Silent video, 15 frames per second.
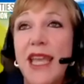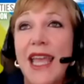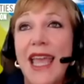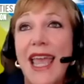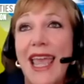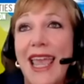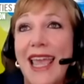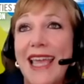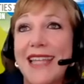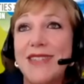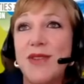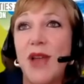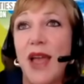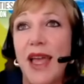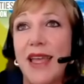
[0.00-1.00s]

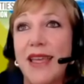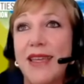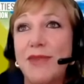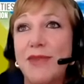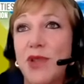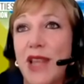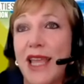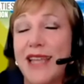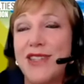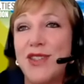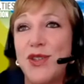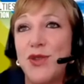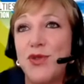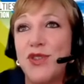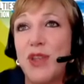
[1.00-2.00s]
And I would like
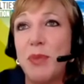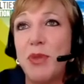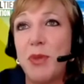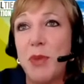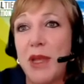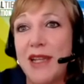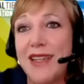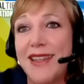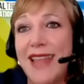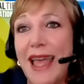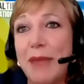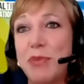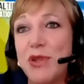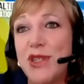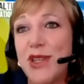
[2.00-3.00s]
to supplement
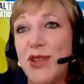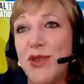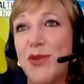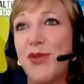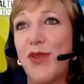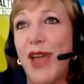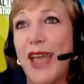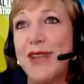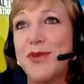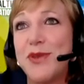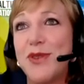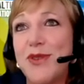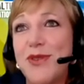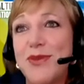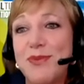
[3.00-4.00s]
that particular fact with
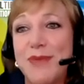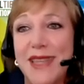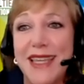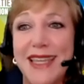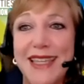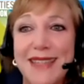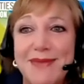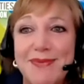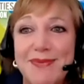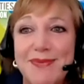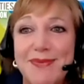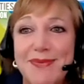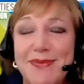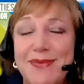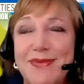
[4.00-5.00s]
the, the
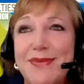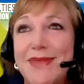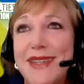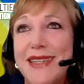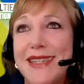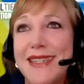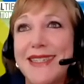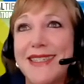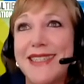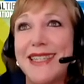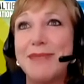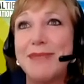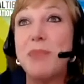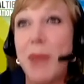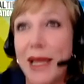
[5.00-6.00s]
uh,
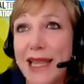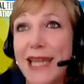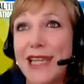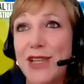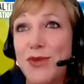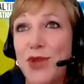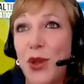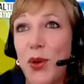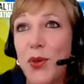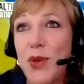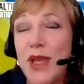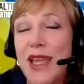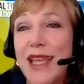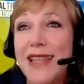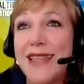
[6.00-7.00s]
to, by letting you know
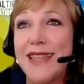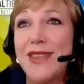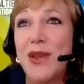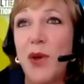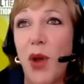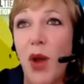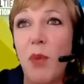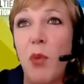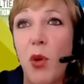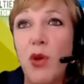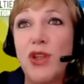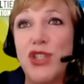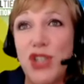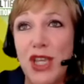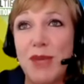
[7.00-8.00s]
that there are more
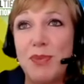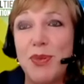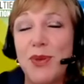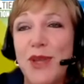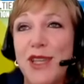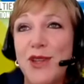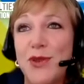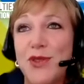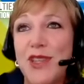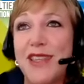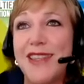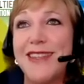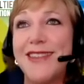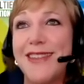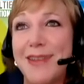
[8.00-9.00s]
sheep in New
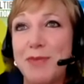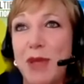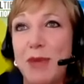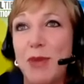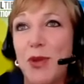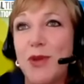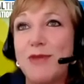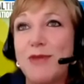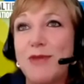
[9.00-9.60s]
Zealand than people